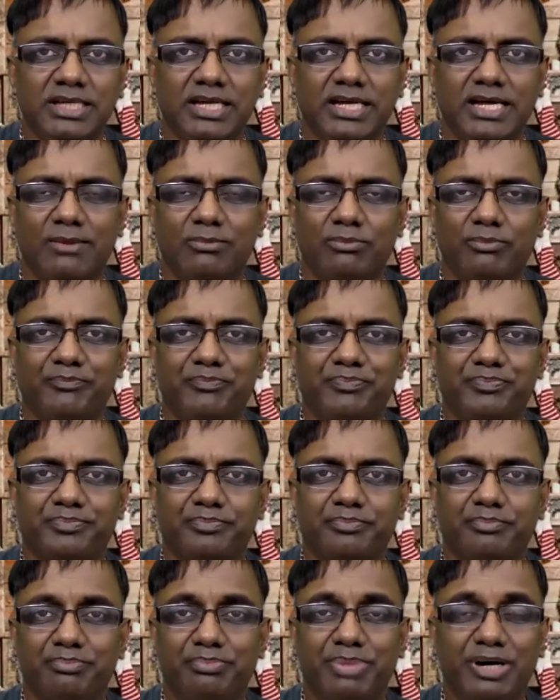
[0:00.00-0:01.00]

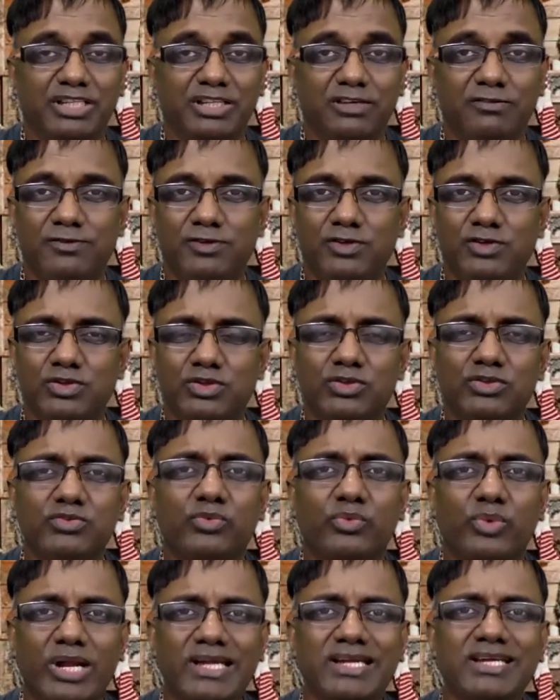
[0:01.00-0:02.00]
But if you don't
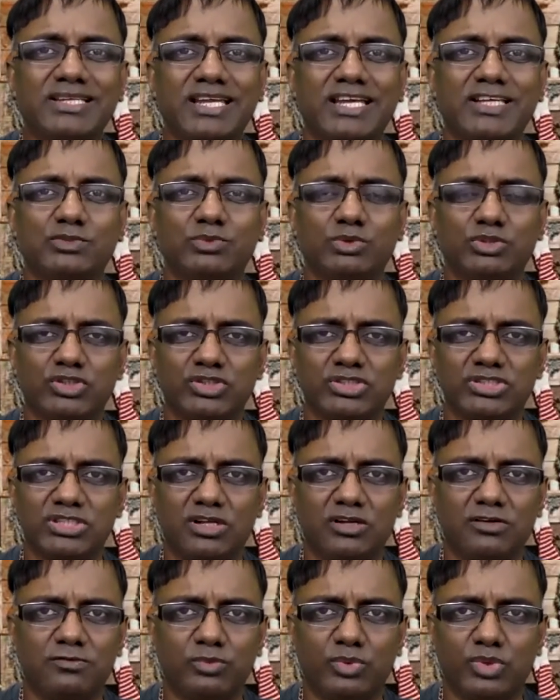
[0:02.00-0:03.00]
recognize what your
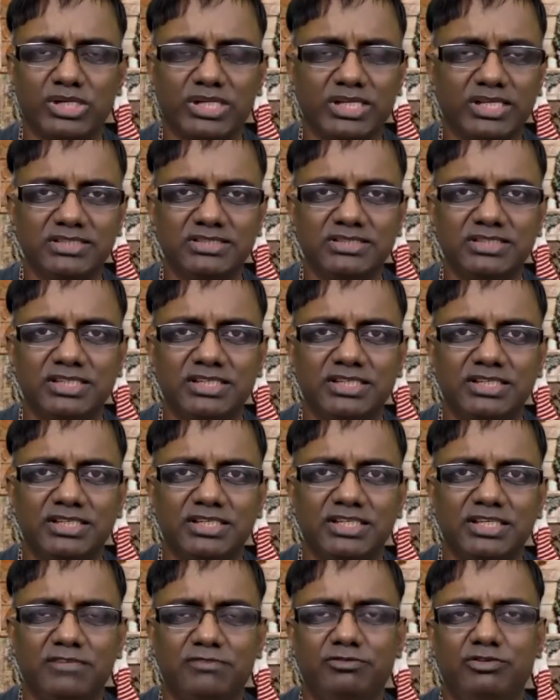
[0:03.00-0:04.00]
self-worth is,
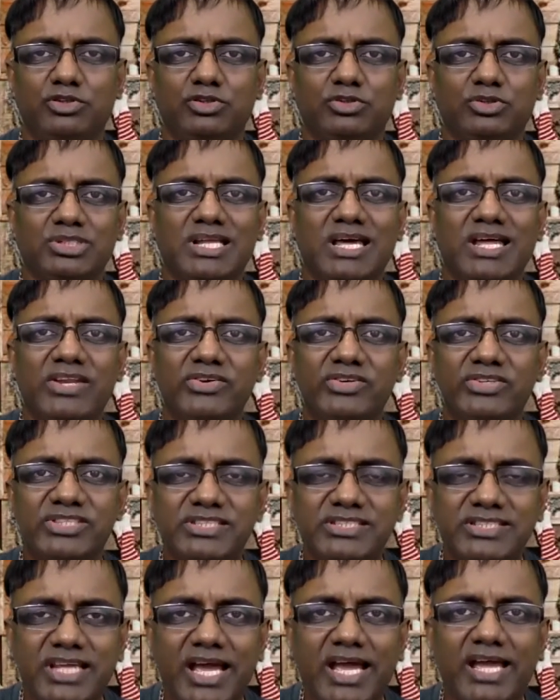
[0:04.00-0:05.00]
if you don't
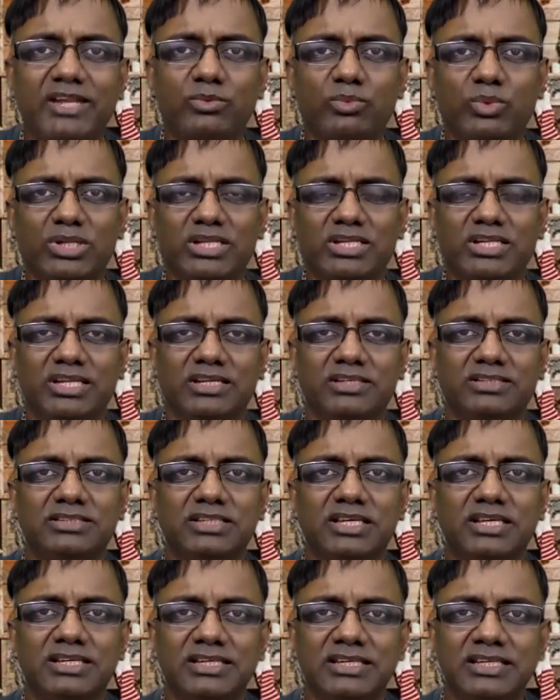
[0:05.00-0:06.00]
understand what it
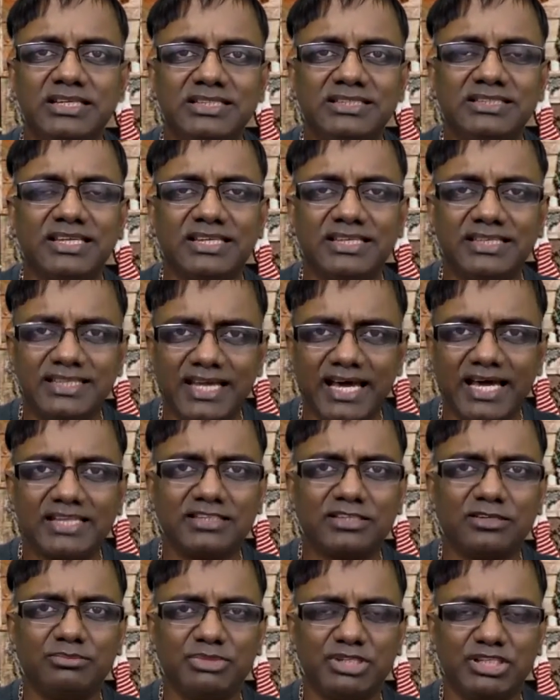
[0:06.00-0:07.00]
is, then
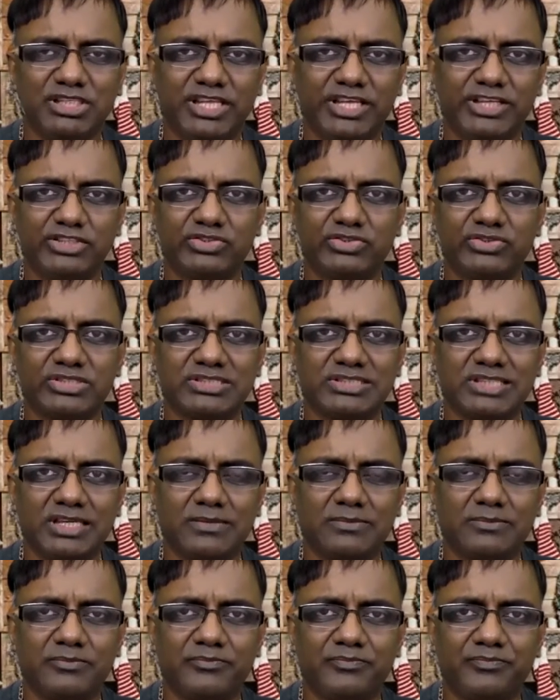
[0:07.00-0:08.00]
that can be a dangerous
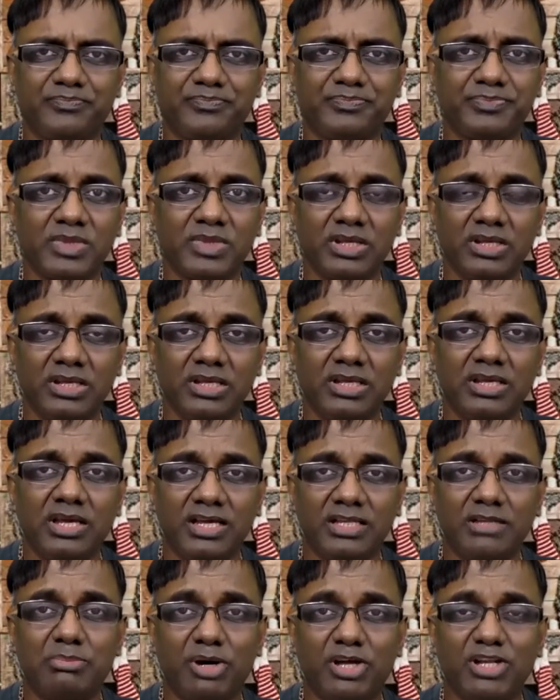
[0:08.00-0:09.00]
thing.
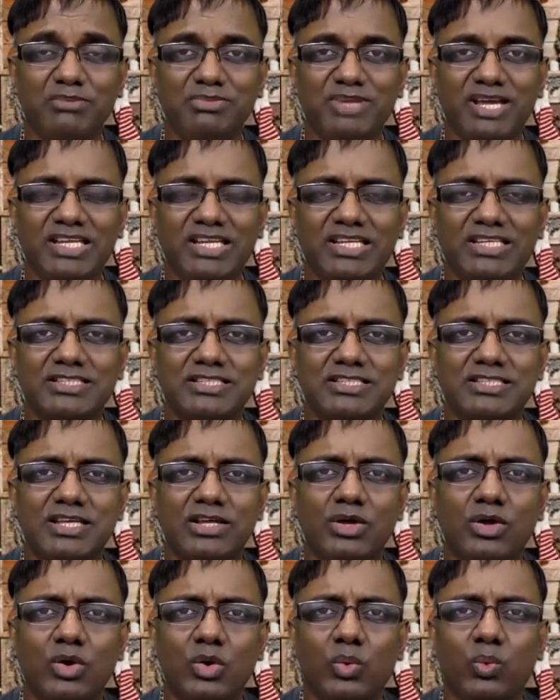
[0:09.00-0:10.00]
And the bottom line is,
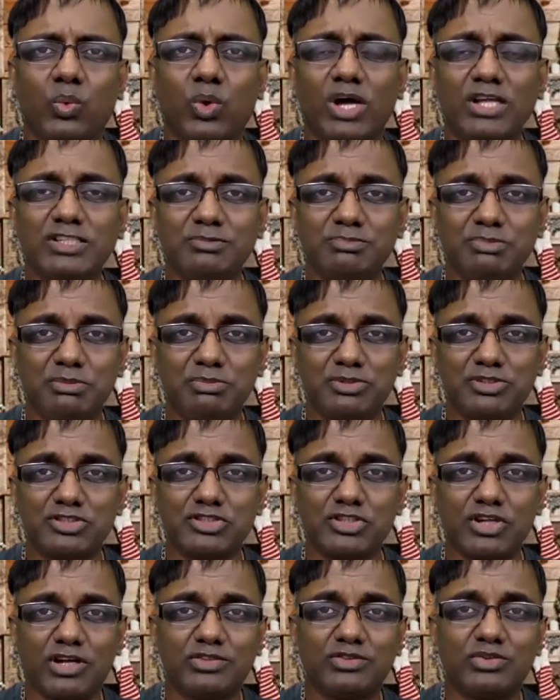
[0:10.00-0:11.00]
once people
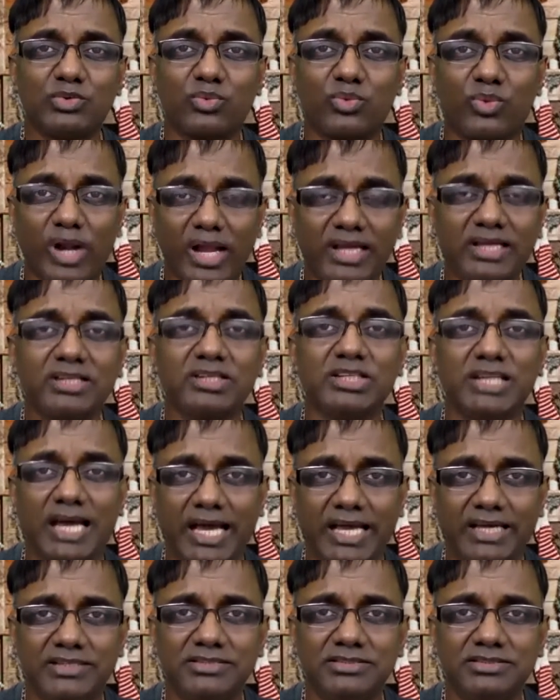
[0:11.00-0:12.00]
start to
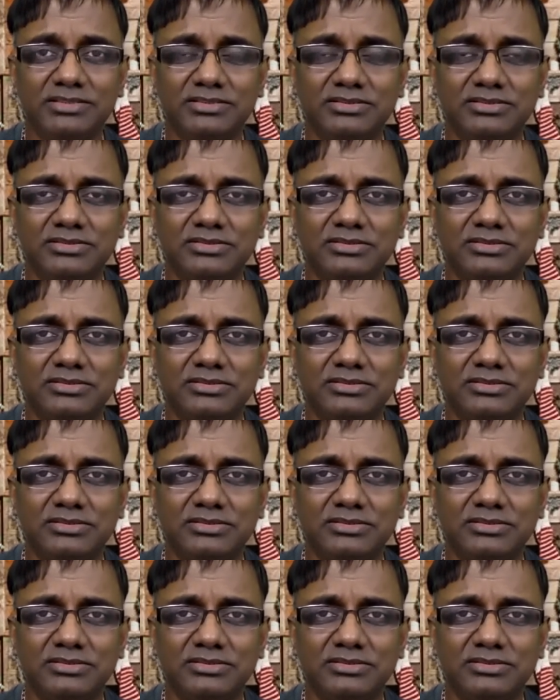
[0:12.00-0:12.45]
recognize